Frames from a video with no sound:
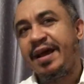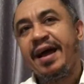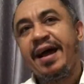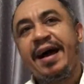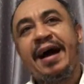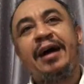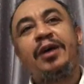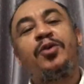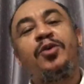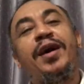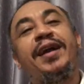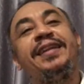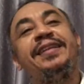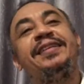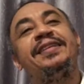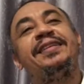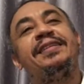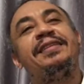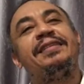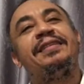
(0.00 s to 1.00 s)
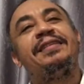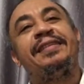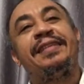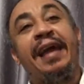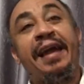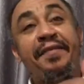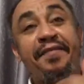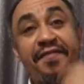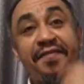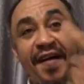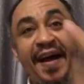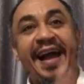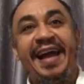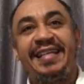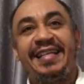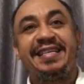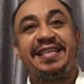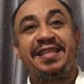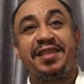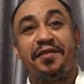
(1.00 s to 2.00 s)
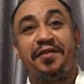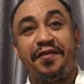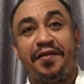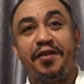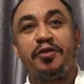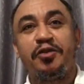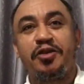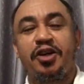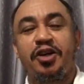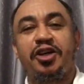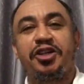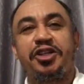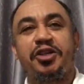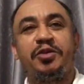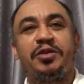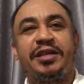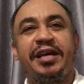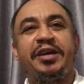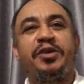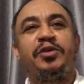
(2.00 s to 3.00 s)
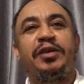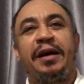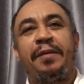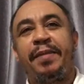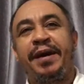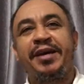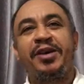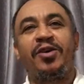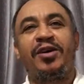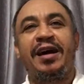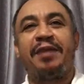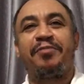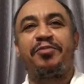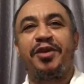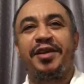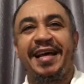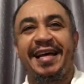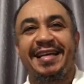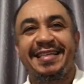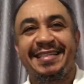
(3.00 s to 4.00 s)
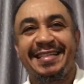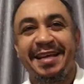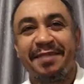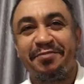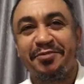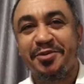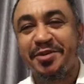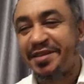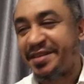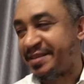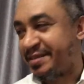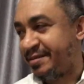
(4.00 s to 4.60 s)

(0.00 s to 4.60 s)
And when they fight in the future, she'll say, "You that my younger brother has slept with."